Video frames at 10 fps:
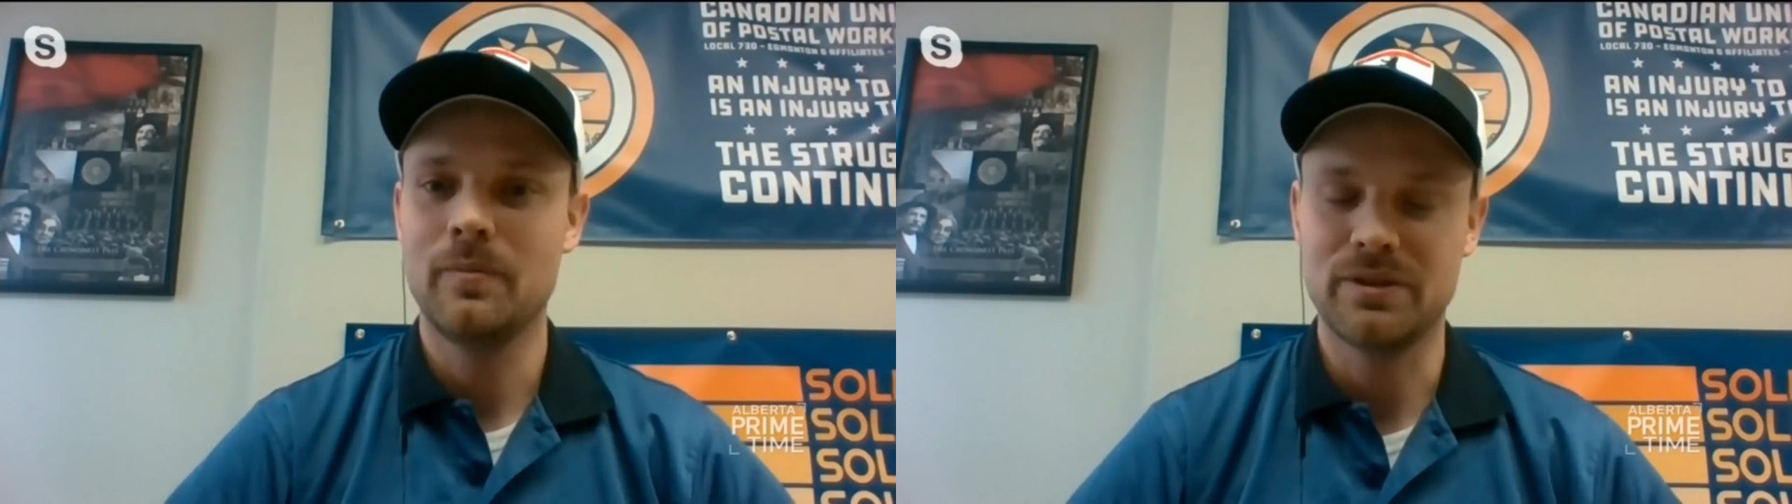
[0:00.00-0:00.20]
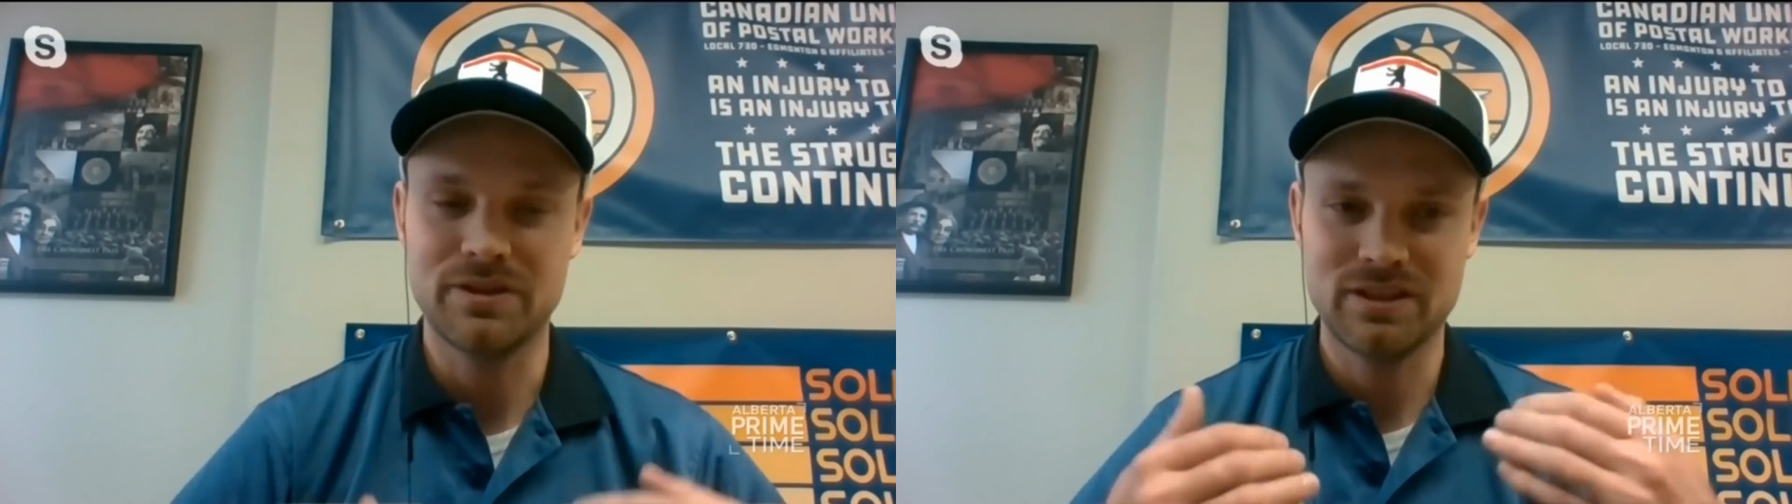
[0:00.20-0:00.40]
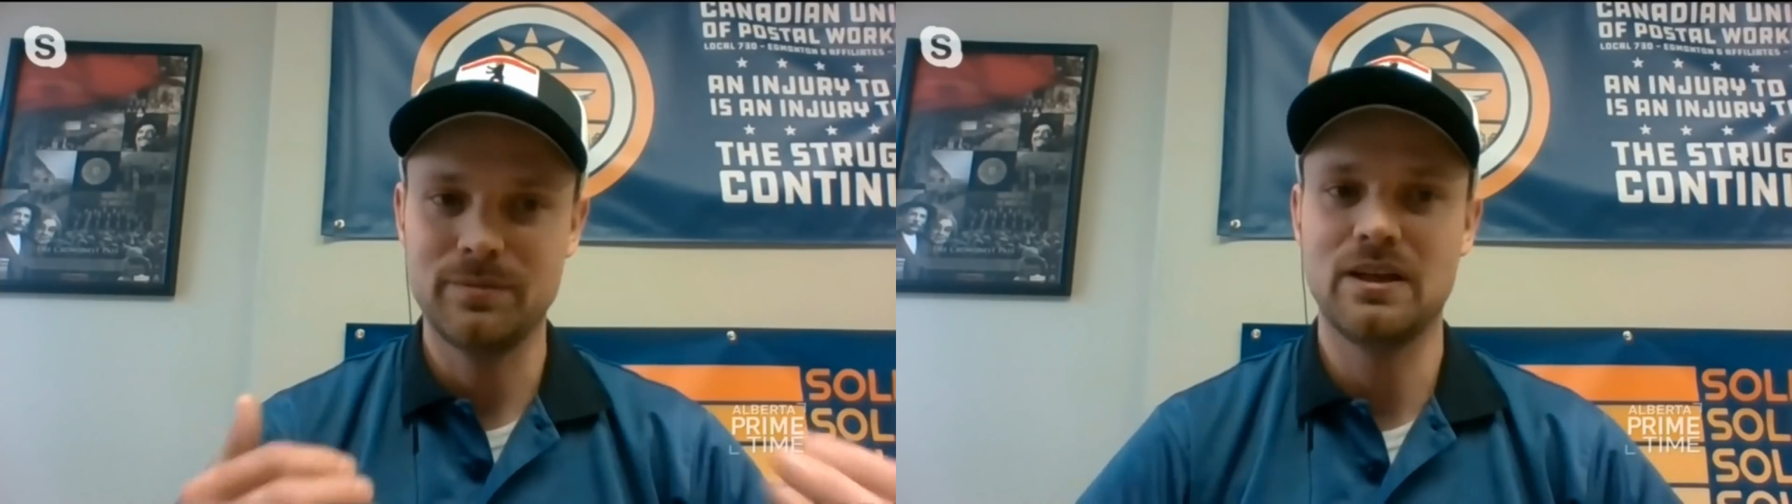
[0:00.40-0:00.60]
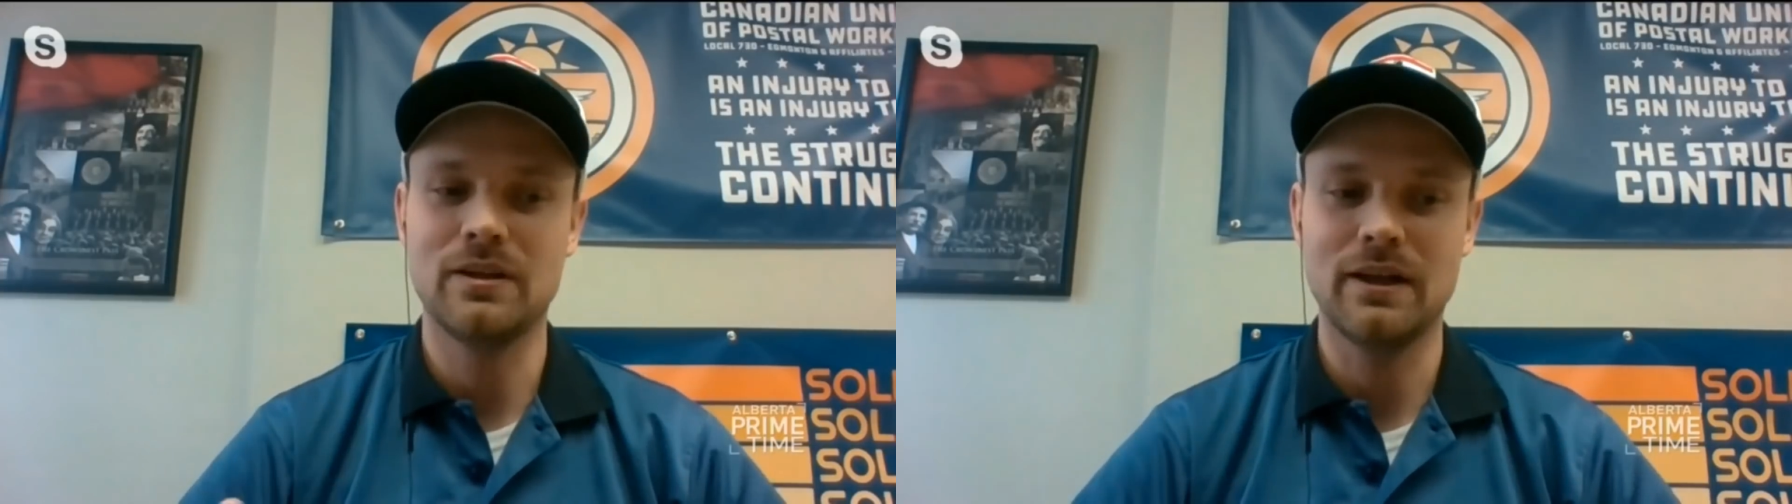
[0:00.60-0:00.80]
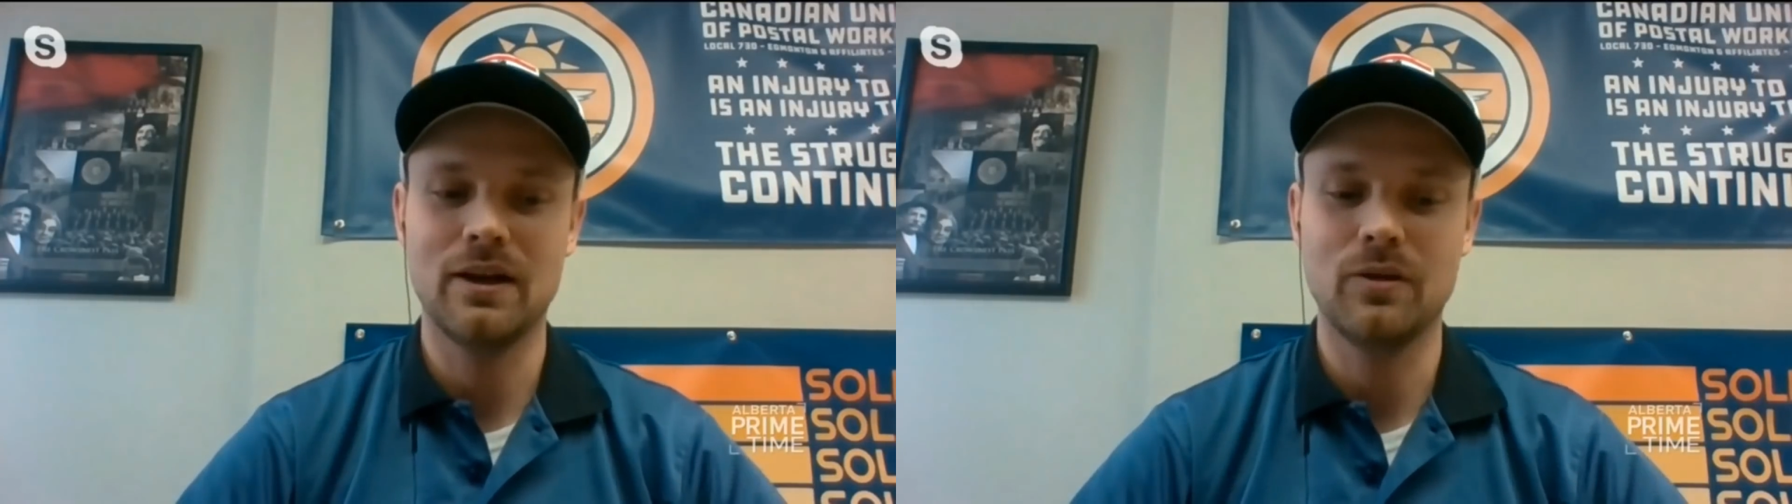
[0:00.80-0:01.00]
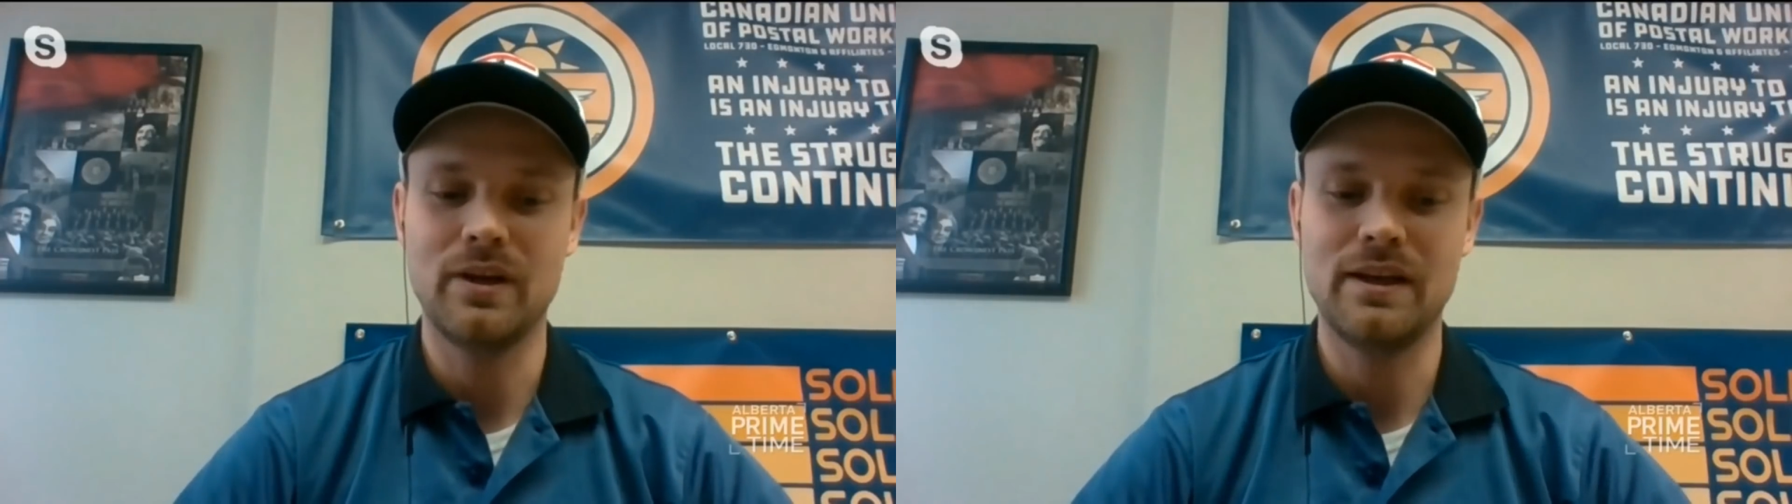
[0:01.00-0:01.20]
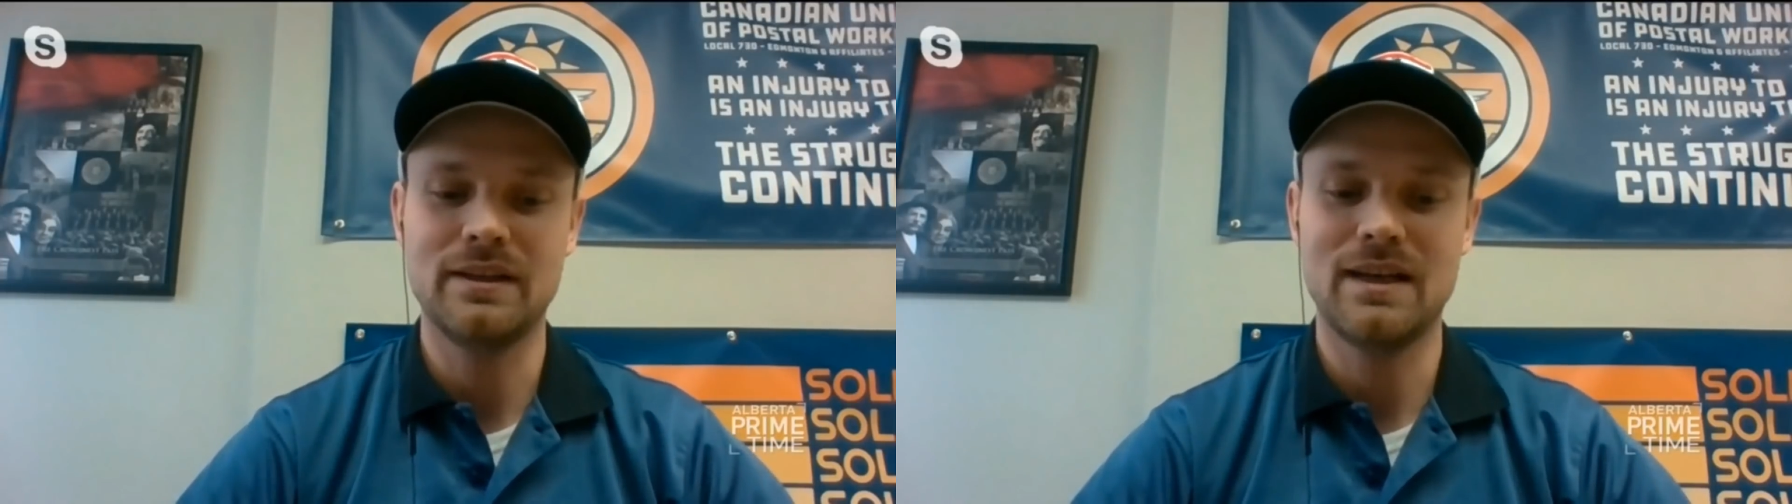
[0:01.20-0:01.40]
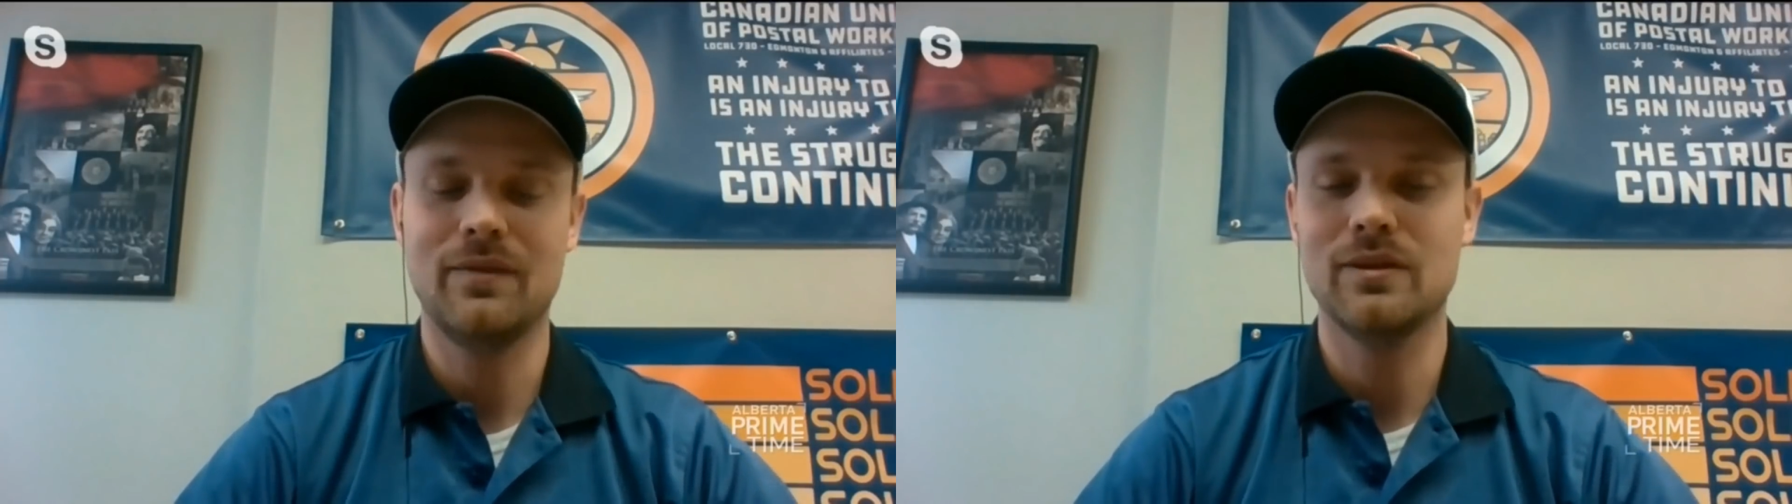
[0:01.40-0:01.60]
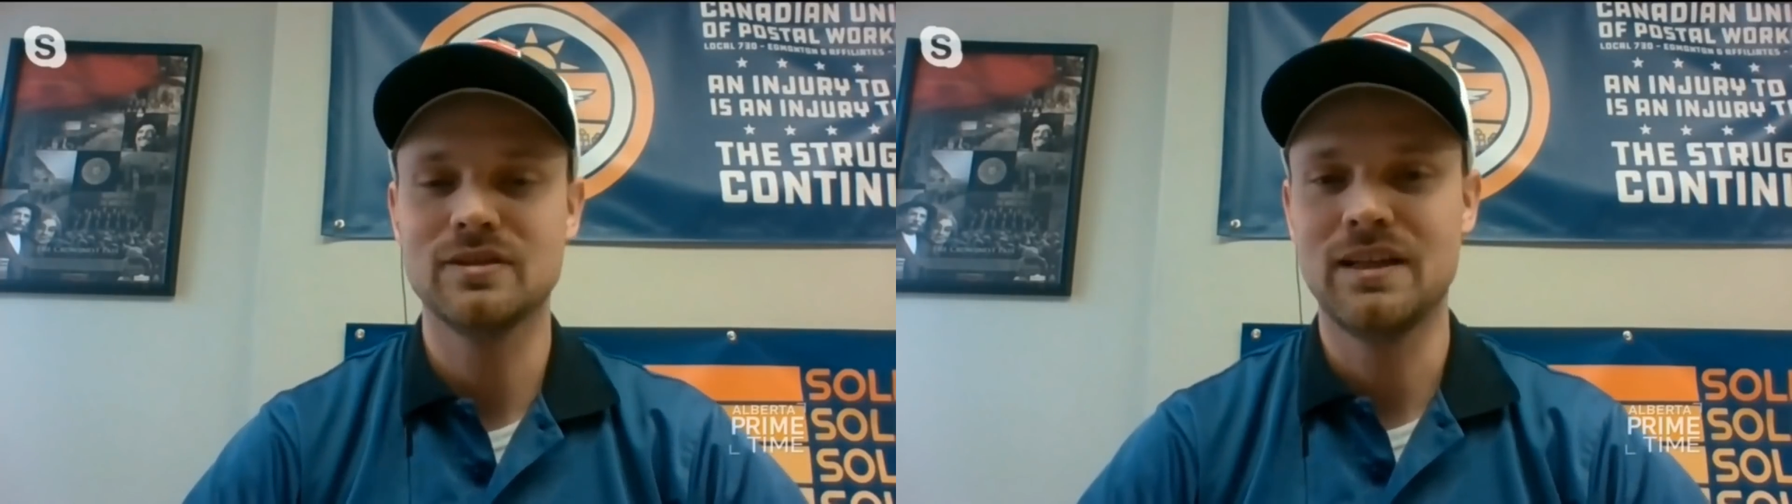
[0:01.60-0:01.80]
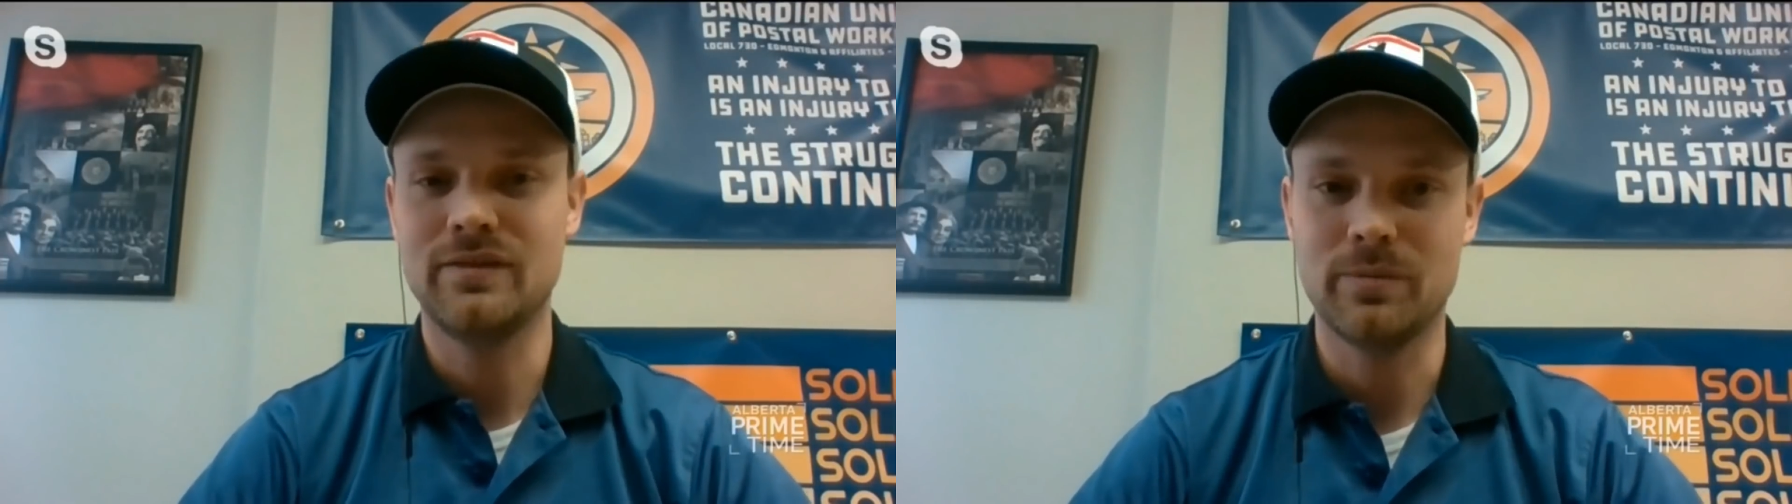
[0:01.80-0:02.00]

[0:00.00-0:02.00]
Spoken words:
But just to be clear, we need to have those safety